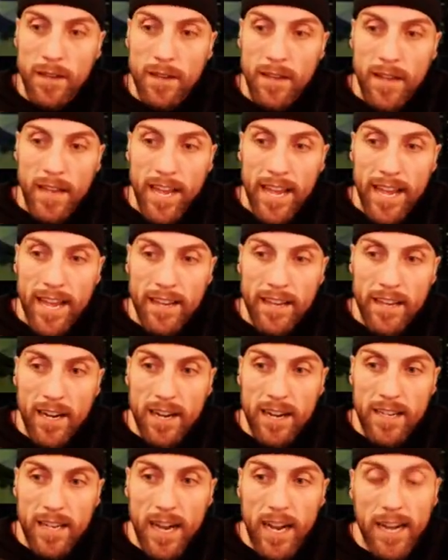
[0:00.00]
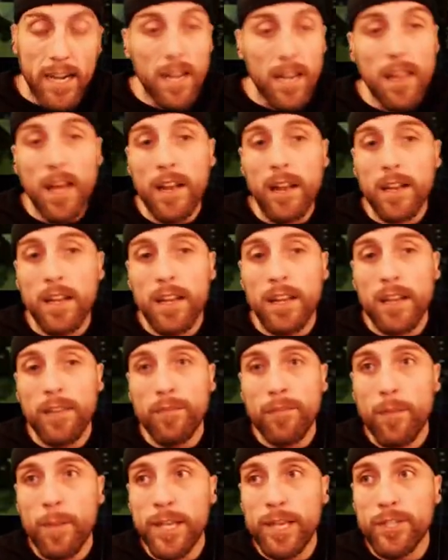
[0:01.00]
And I got a lot of
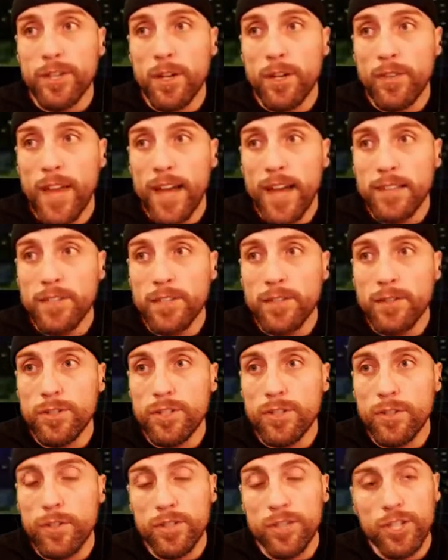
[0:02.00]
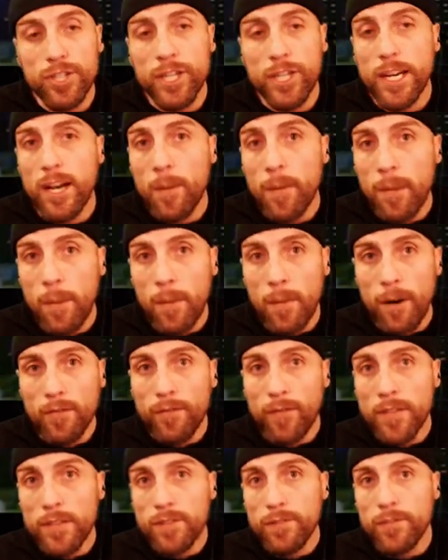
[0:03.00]
information on that too, just check out my mud
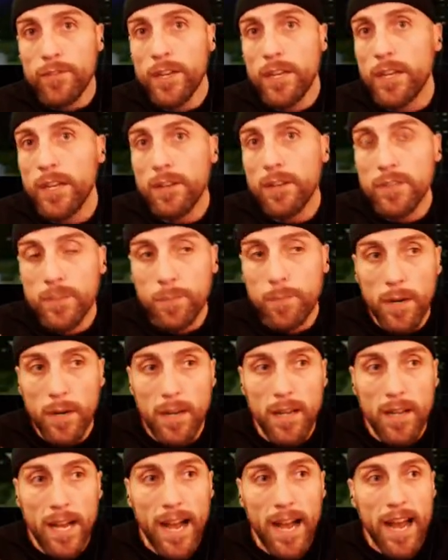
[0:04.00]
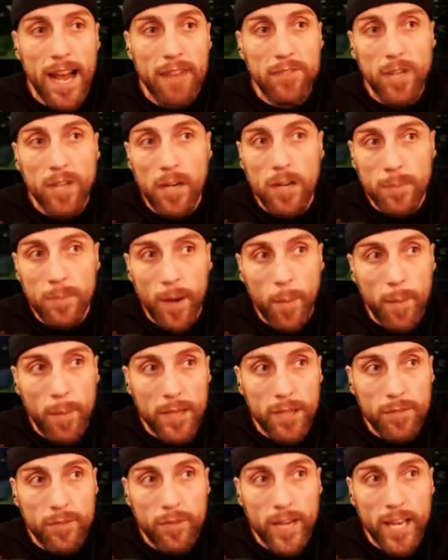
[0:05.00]
fossil videos. But I have talked about
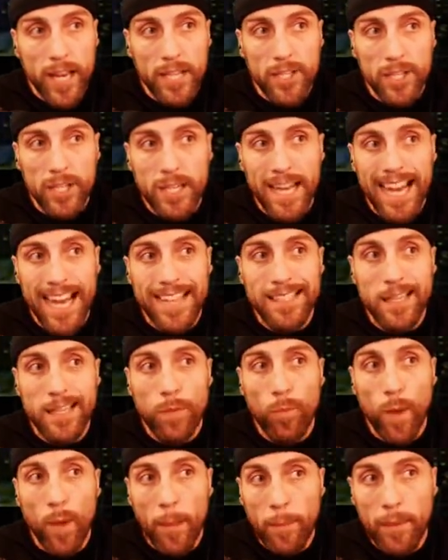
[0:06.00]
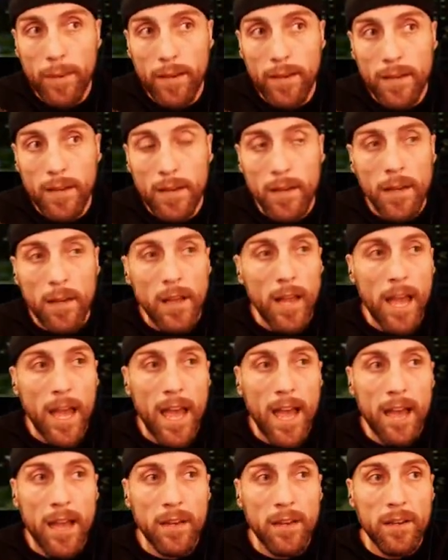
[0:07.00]
petrification as a weapon
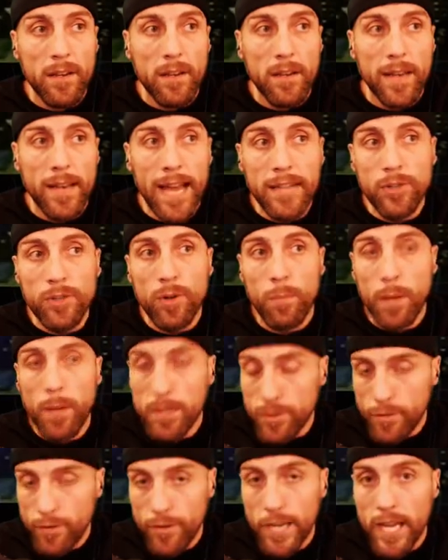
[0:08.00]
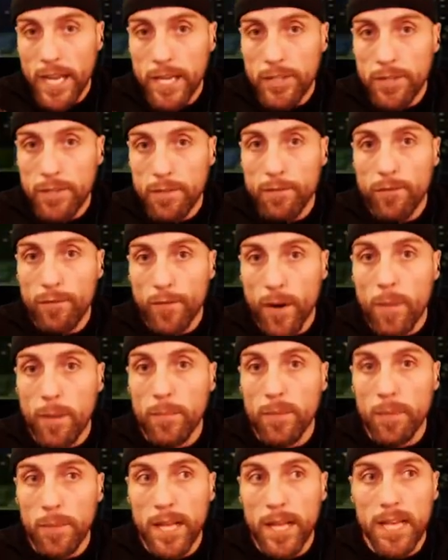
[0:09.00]
and natural petrification
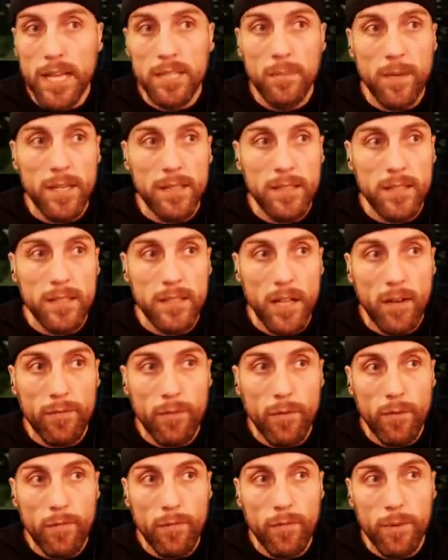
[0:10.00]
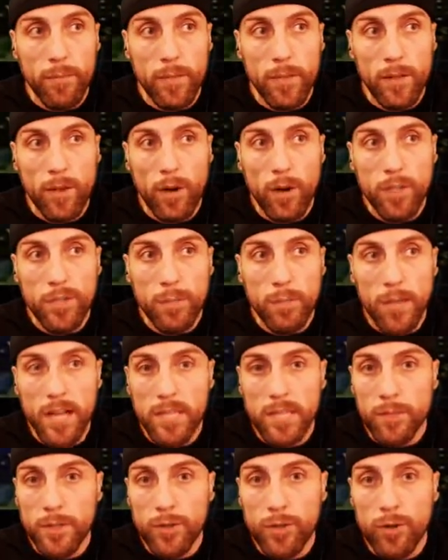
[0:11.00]
from the plasma itself, or from the large
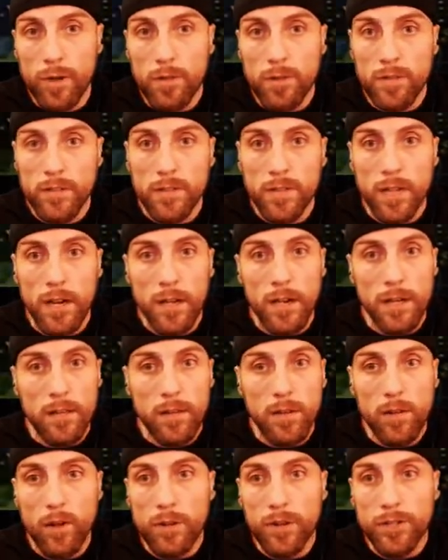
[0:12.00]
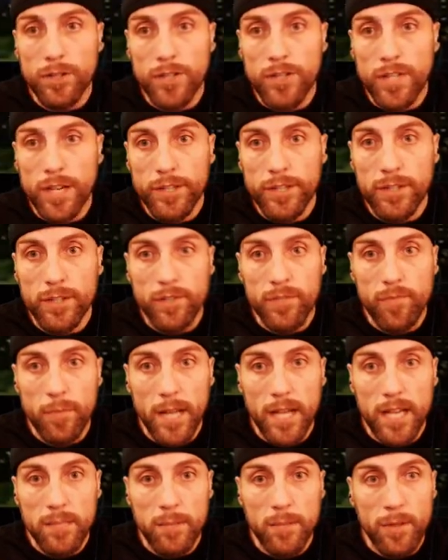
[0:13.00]
plasma trunks, the larger sections of
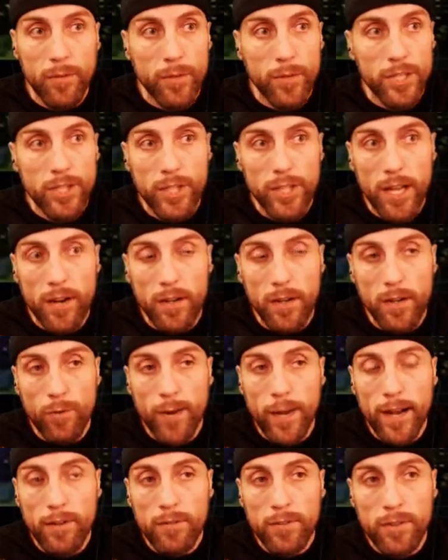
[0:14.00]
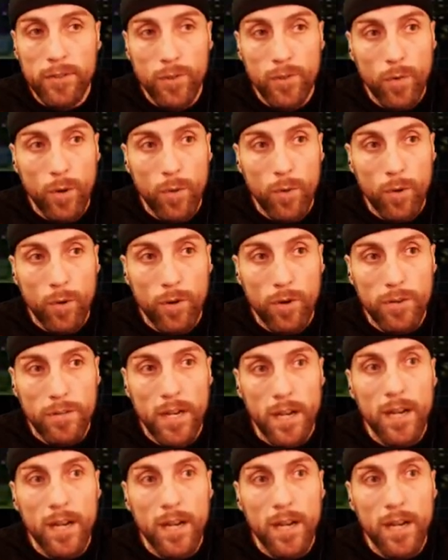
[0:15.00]
plasma that reach down and ground to our world.